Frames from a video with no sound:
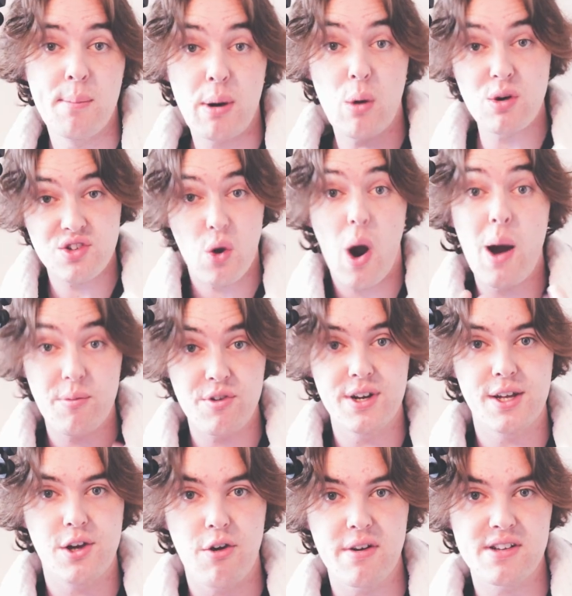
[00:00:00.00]
But also, I'm
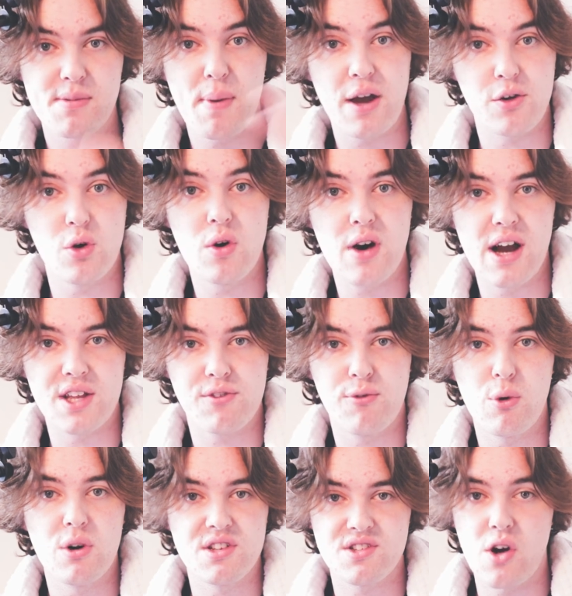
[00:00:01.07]
really curious about your guys'
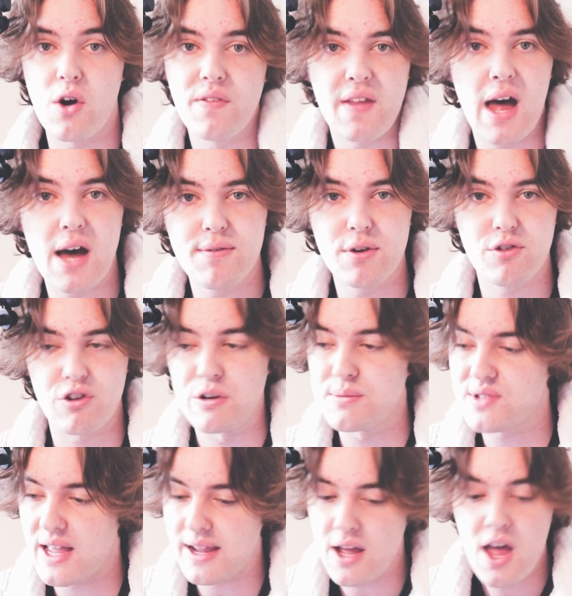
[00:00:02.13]
thoughts on the other
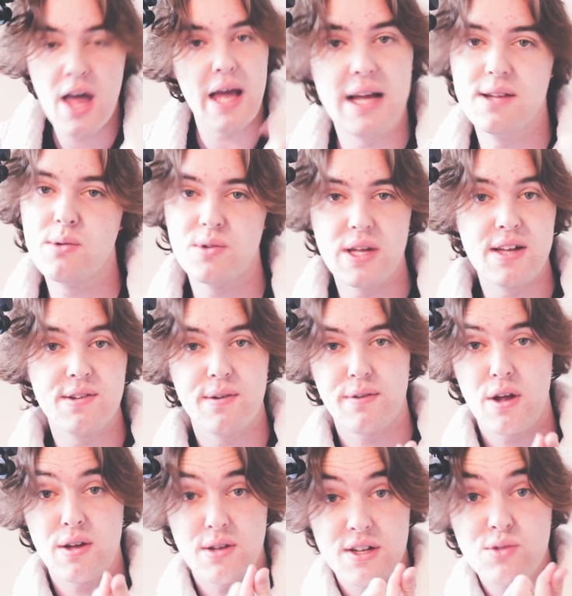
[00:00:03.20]
groups. Like, is,
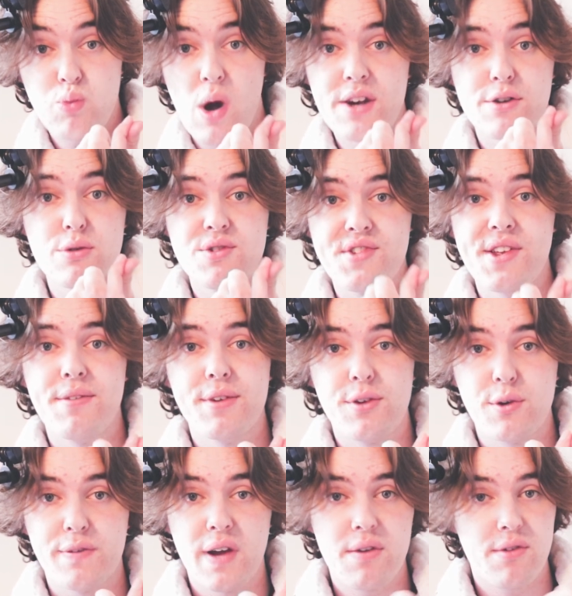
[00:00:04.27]
is 127
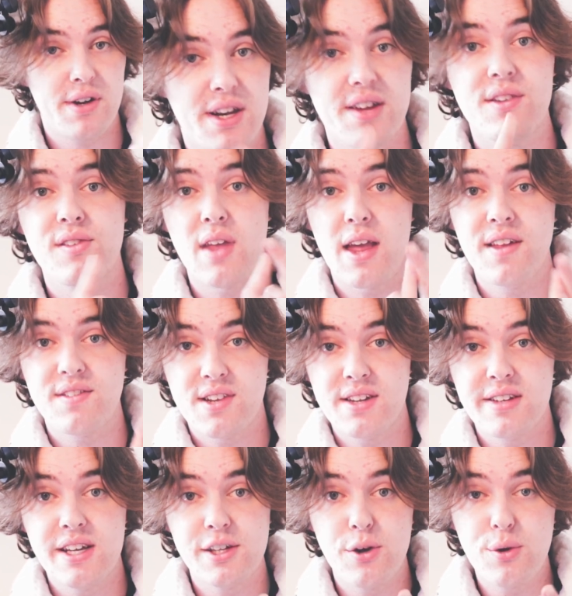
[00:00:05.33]
your favorite? Is
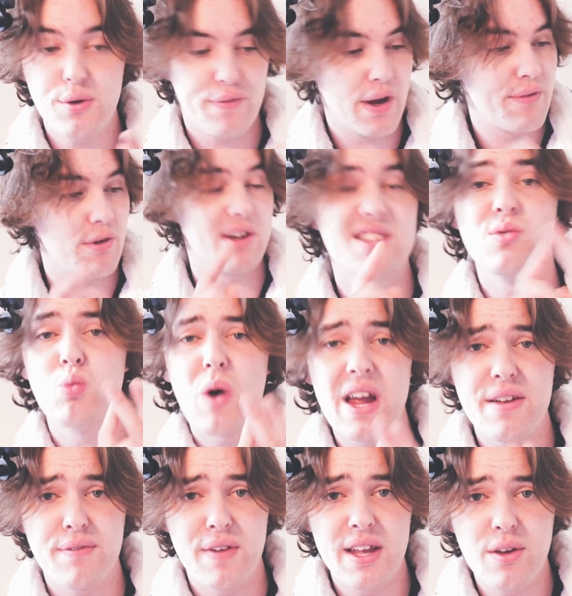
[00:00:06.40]
NCTU your favorite? Is
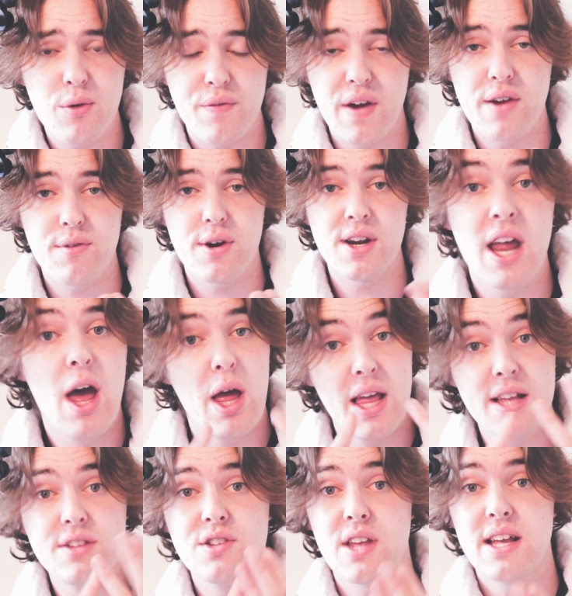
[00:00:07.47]
WayV your favorite?
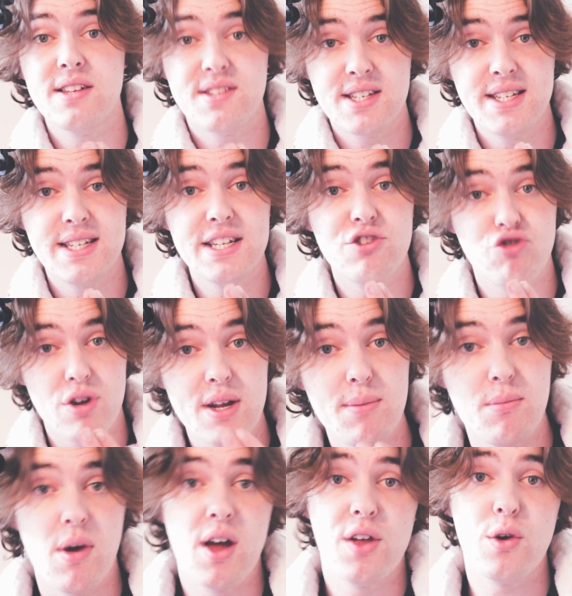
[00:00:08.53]
Is NCT
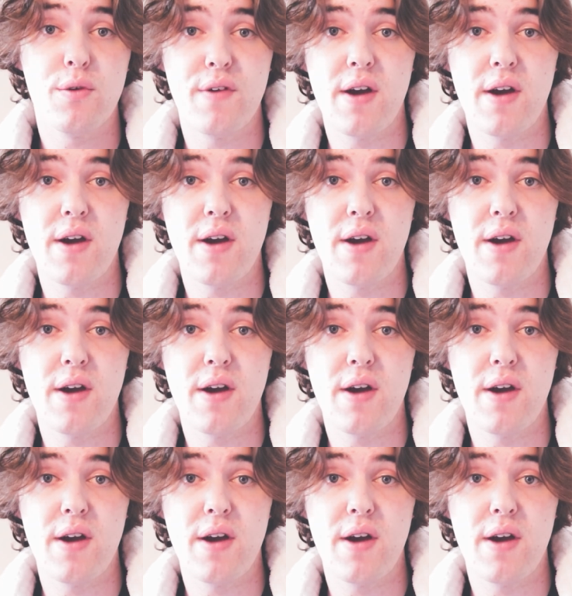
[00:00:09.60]
Dream your